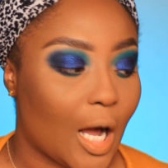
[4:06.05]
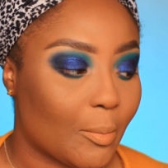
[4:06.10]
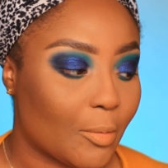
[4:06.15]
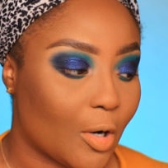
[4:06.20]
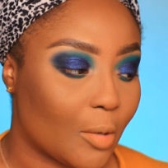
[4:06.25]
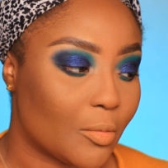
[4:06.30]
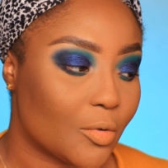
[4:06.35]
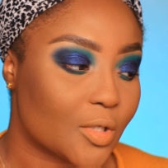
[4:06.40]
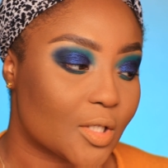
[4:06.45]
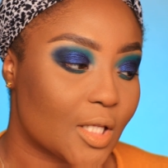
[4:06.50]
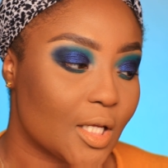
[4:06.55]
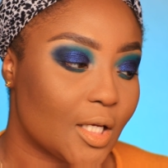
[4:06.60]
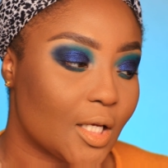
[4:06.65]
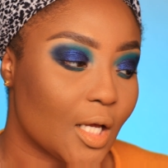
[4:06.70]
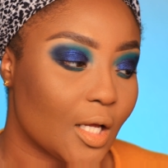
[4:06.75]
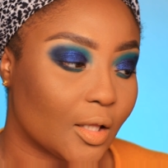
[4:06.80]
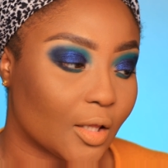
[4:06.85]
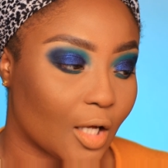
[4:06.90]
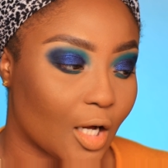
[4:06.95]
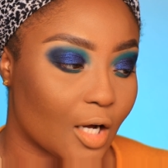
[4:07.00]
I'm almost
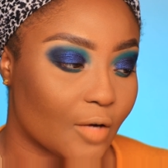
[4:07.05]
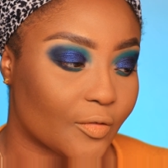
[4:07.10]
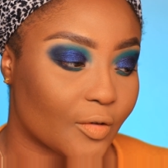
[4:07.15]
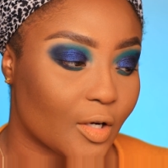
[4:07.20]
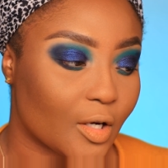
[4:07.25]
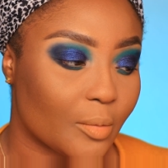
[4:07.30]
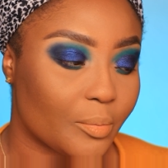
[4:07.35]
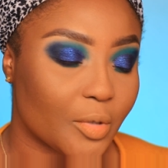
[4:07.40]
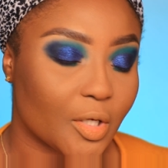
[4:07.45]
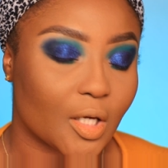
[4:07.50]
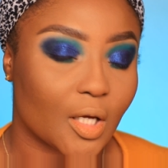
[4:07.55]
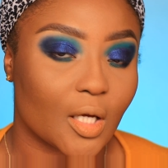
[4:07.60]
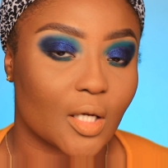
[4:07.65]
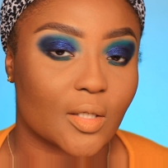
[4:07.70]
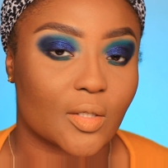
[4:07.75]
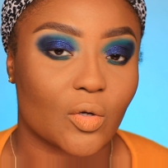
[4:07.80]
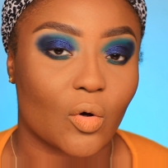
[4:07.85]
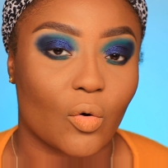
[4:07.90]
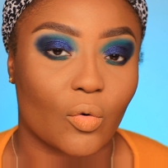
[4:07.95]
thinking lava because